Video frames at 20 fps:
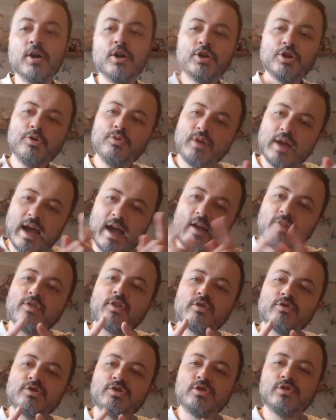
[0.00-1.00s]
You'd add
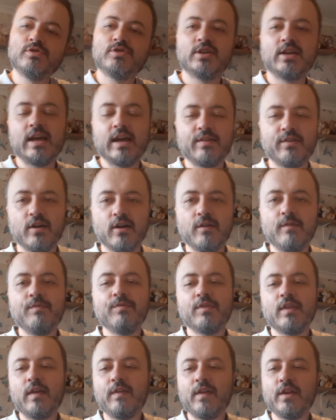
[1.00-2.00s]
those two together,
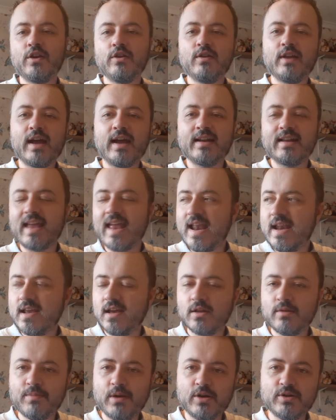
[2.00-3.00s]
and then you'd add any
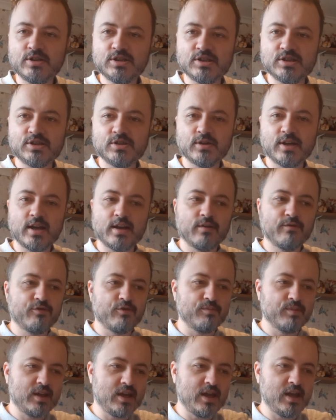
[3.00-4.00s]
other bonuses you're getting
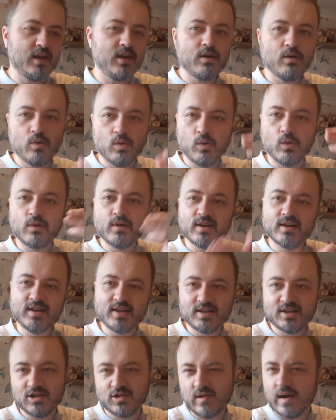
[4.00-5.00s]
from gear or
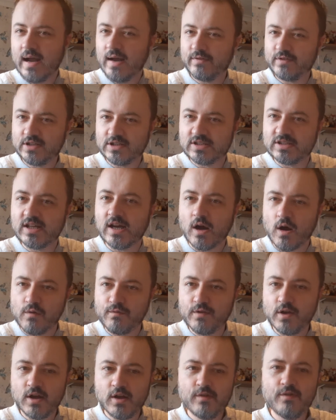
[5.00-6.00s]
indeed the craft itself
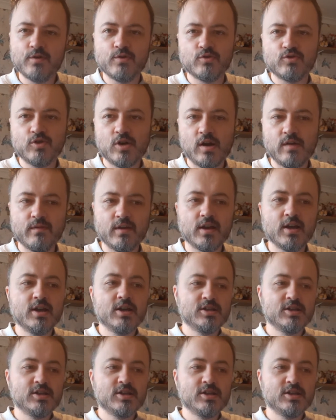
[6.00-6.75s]
that you're driving.